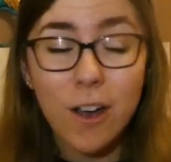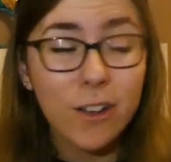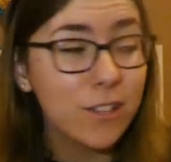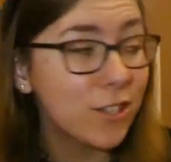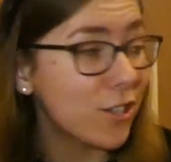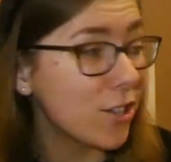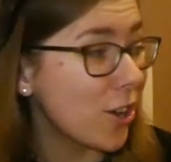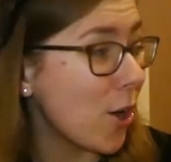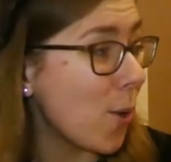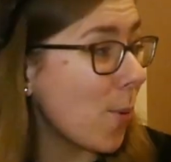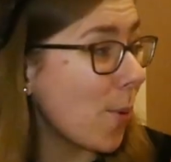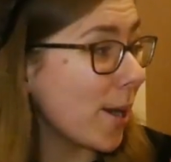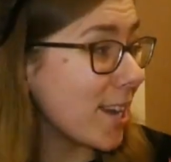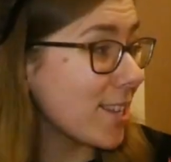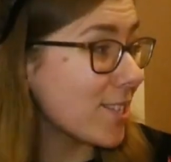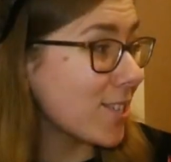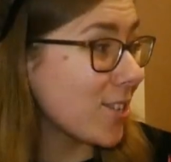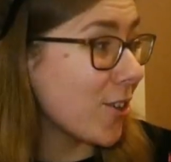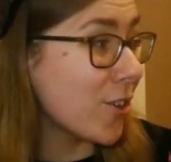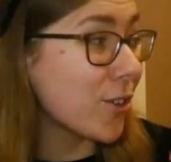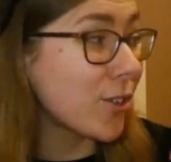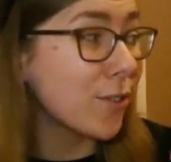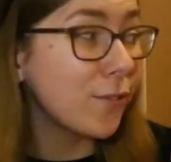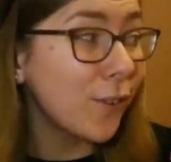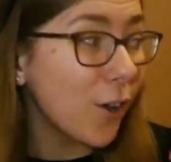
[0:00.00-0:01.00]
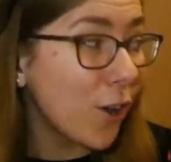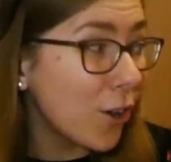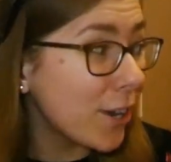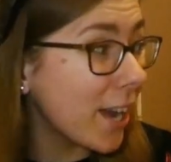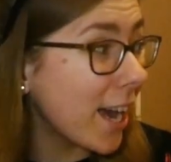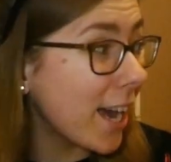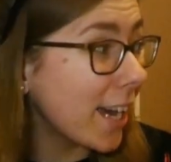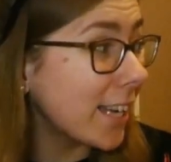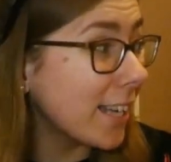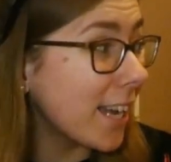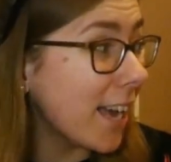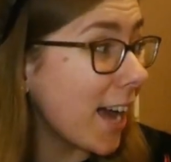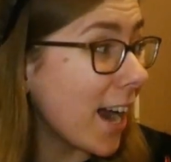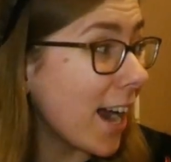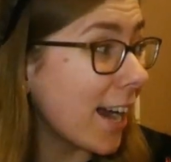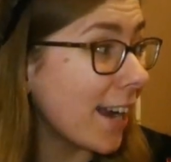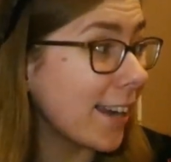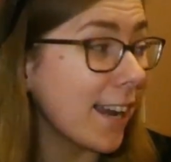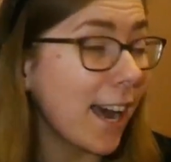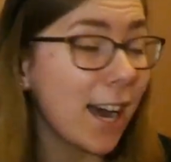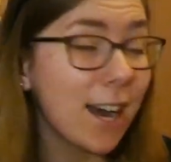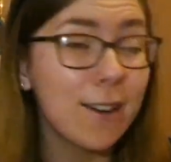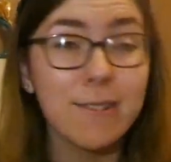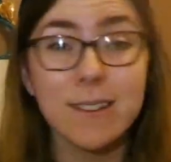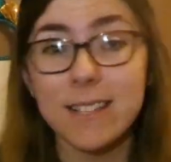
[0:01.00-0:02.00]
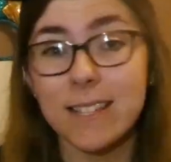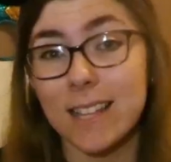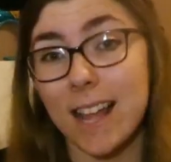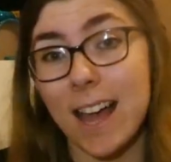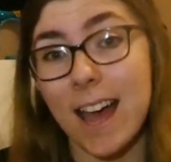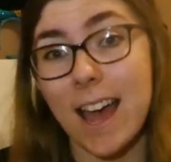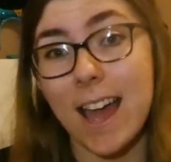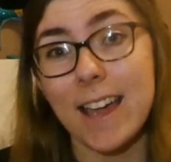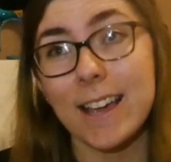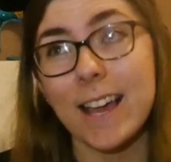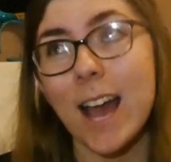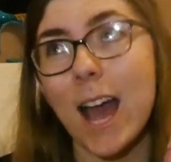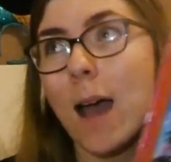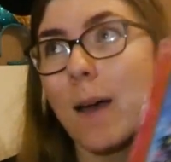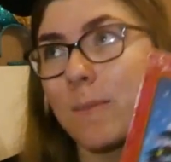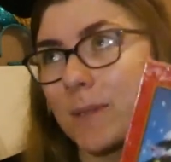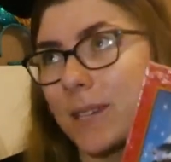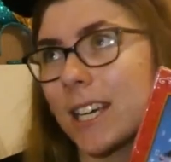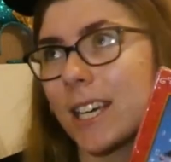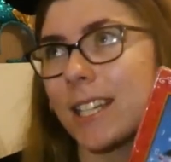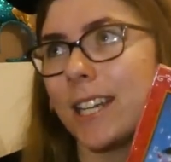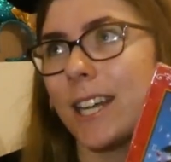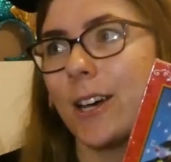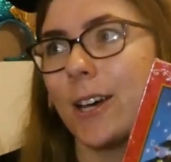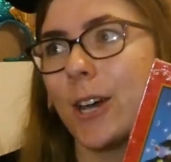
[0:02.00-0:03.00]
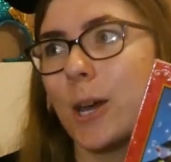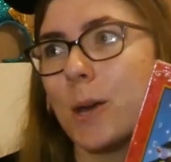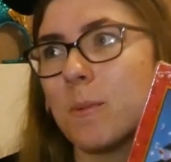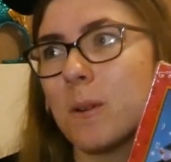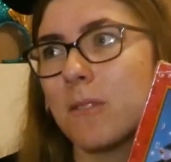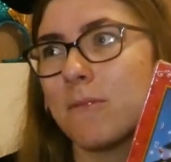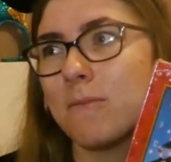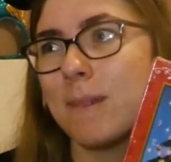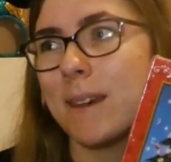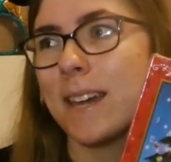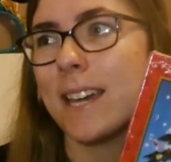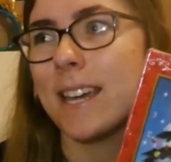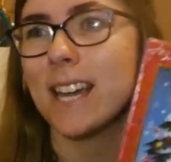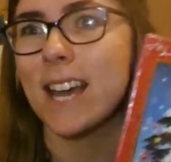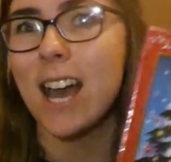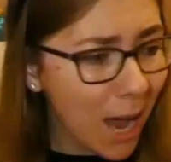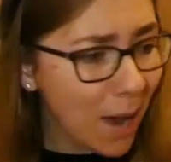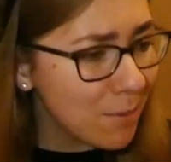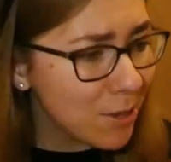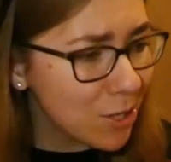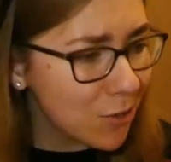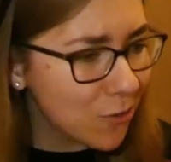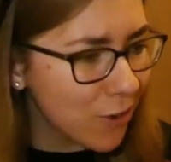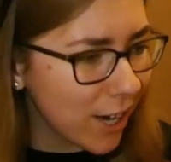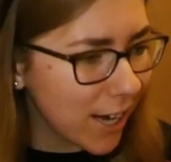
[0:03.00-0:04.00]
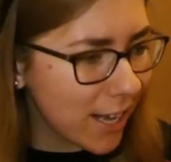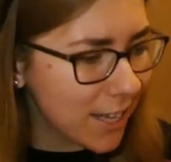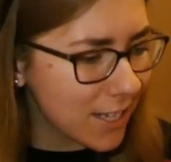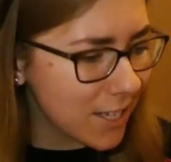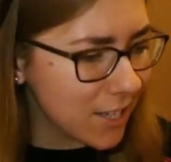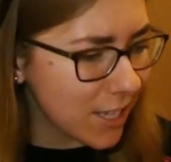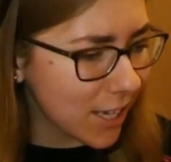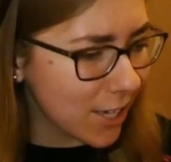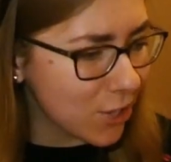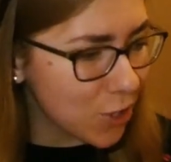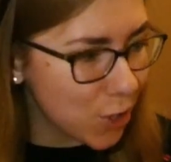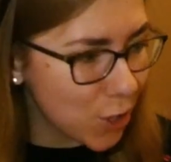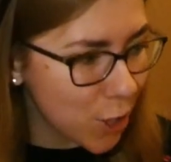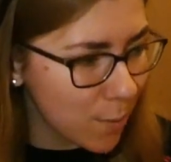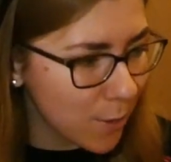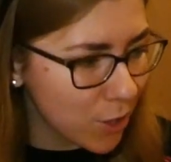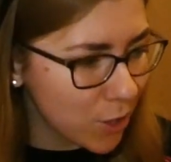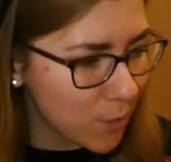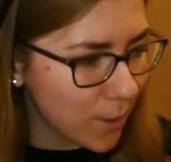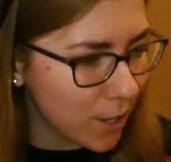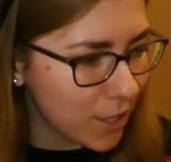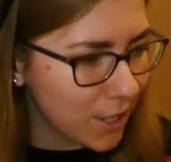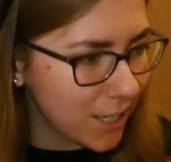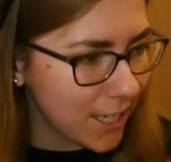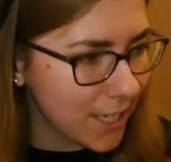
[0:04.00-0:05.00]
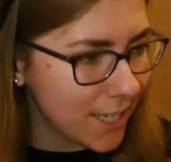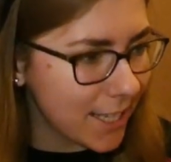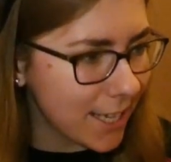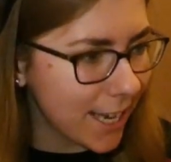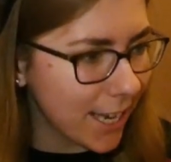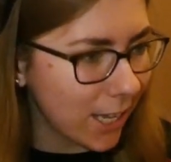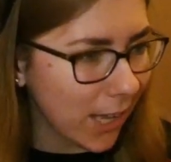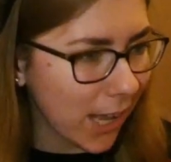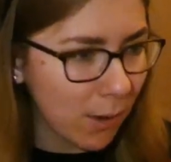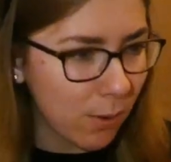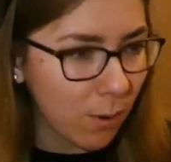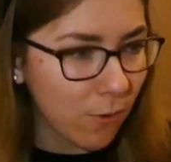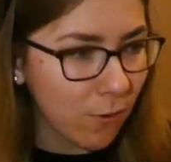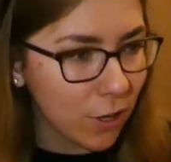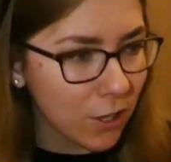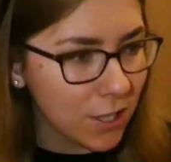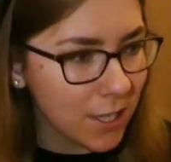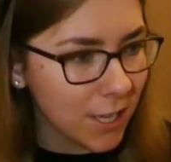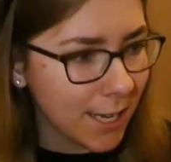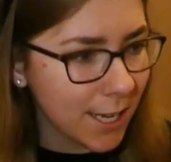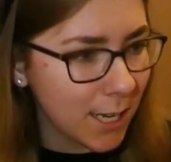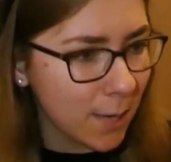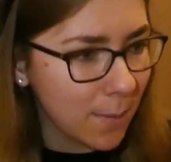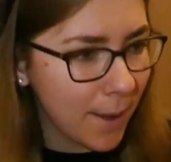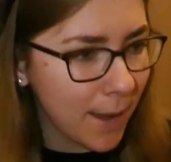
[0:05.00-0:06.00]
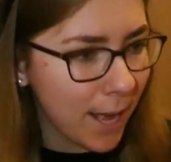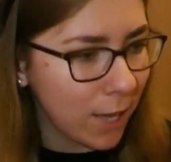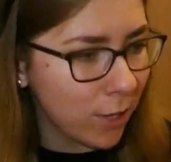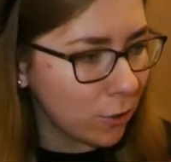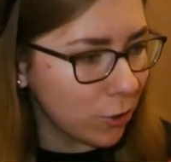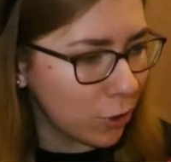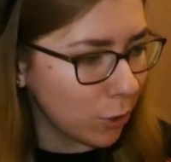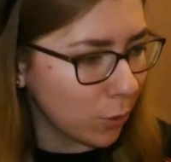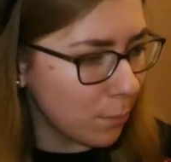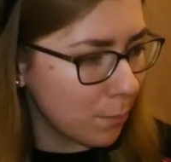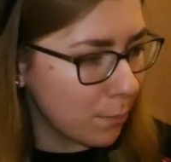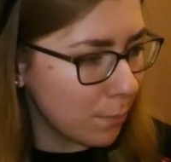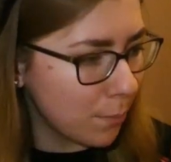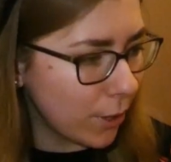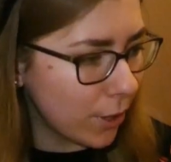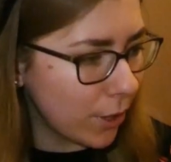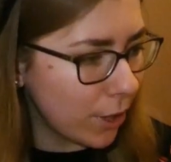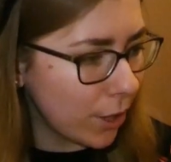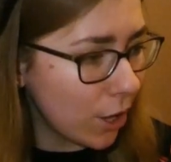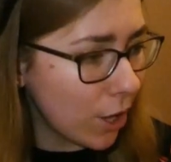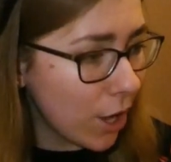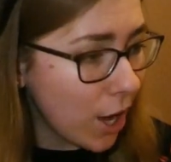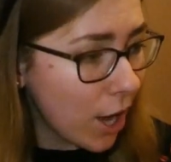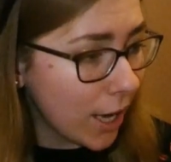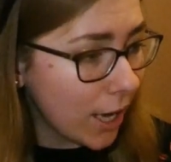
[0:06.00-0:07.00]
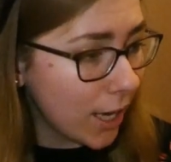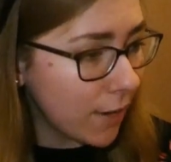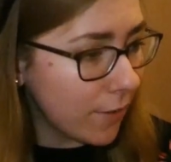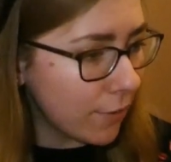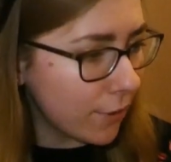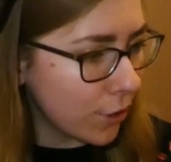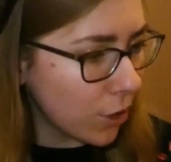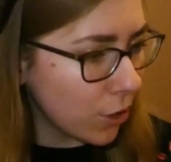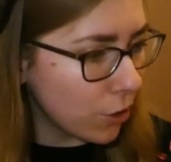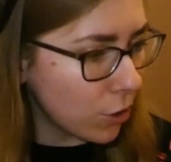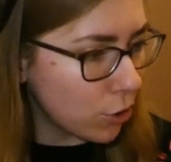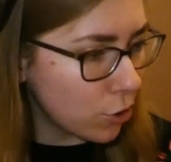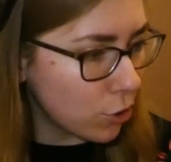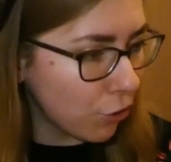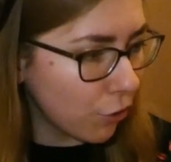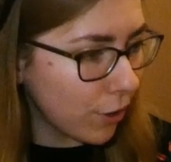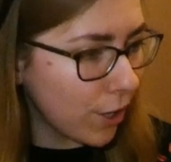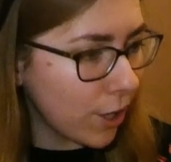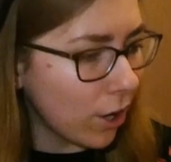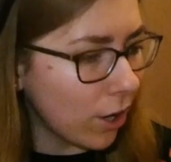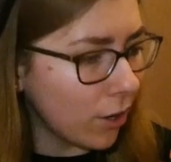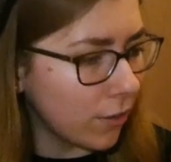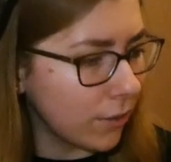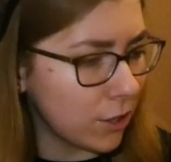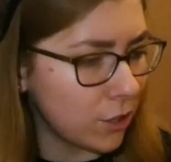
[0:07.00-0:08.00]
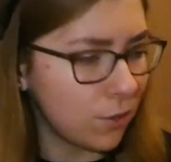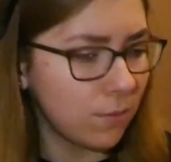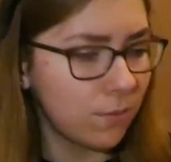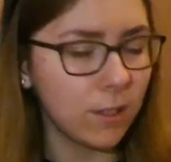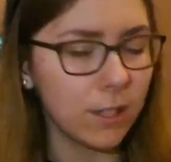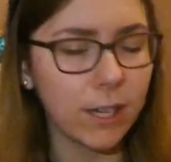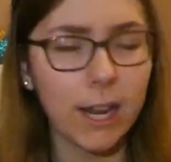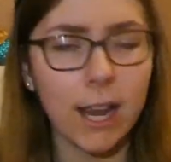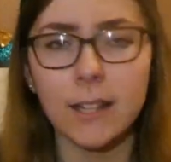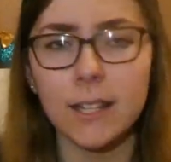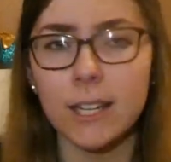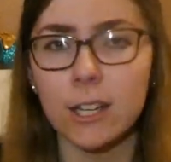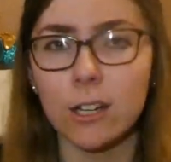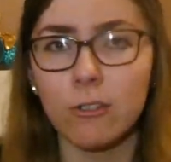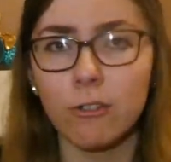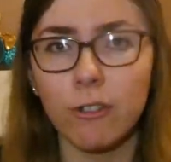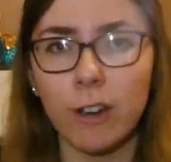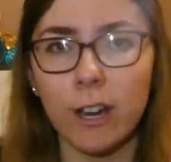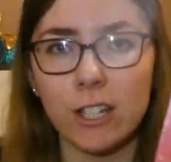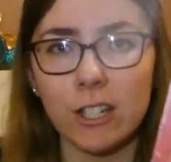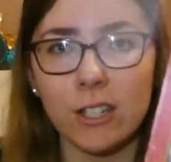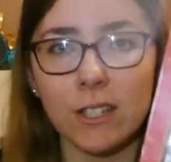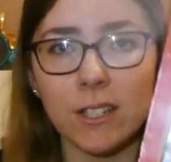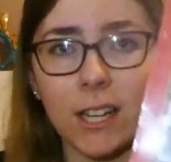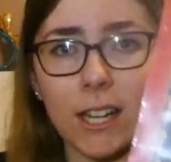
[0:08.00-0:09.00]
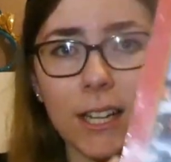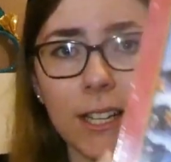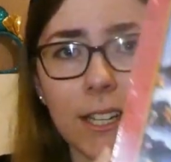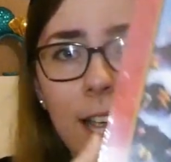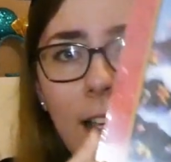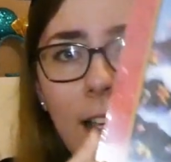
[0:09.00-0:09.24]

So when I saw it was £4.99, I was like, I'm taking that home with me. I'm just realising like so much more detail, like we've got Tinkerbell, Dumbo, even on the tree all the decorations like